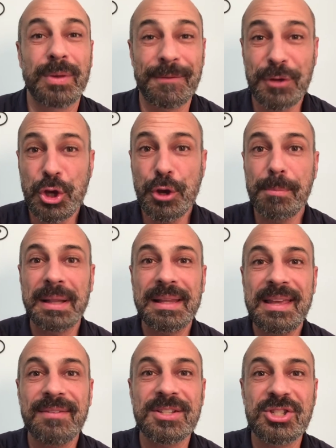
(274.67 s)
If you
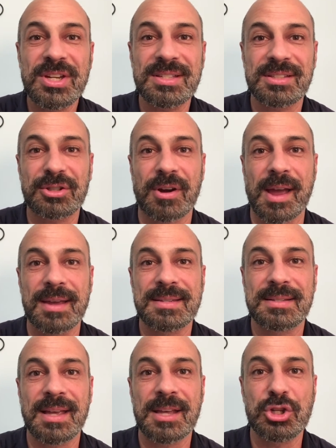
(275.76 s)
believe in Jesus
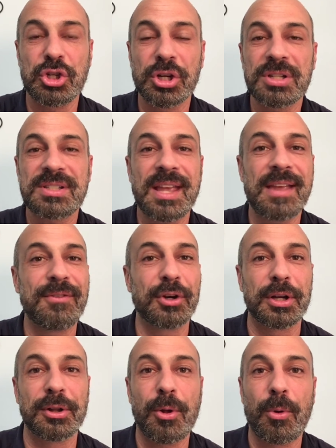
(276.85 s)
Christ as your Savior
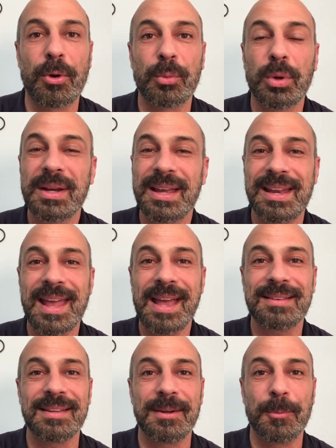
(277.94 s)
and Lord, we're
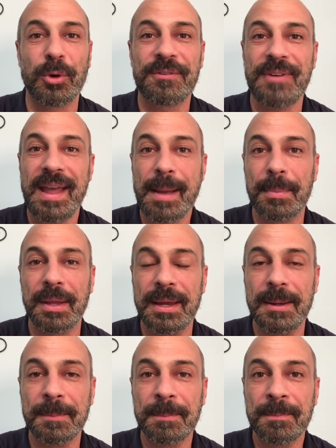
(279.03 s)
connected, we're family.